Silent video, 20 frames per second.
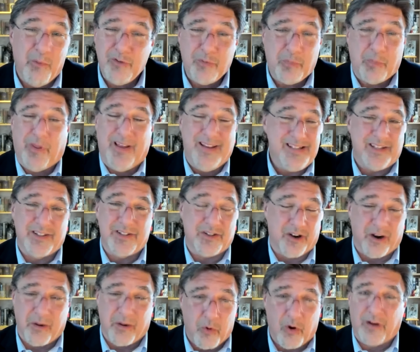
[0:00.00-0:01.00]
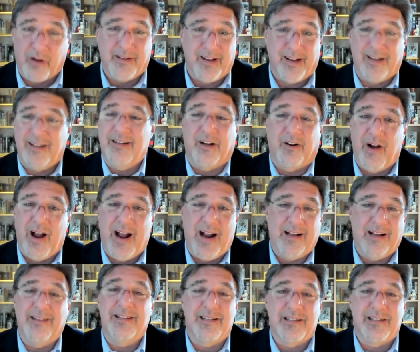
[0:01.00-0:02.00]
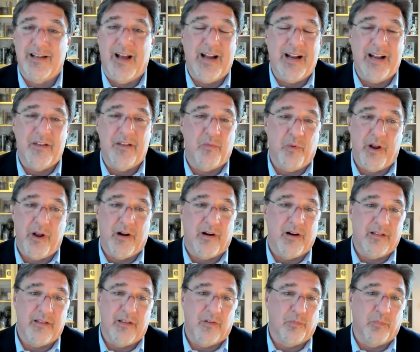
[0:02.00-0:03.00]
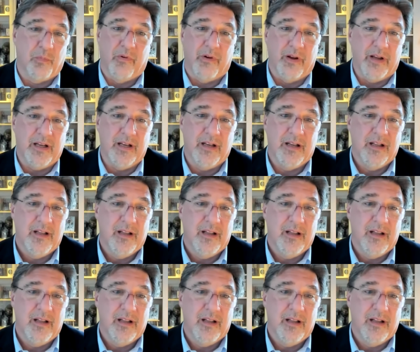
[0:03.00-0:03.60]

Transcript: most places are a more technocratic society than we are at this point.